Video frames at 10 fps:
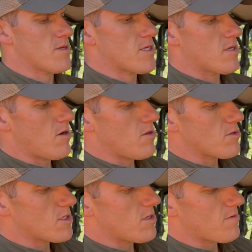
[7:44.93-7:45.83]
This is a
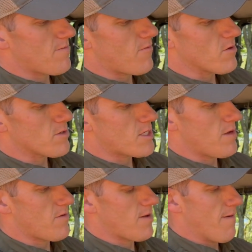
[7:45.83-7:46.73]
Holosun
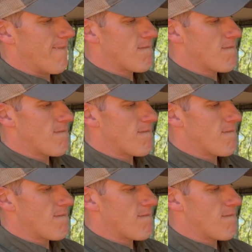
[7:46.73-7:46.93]
407.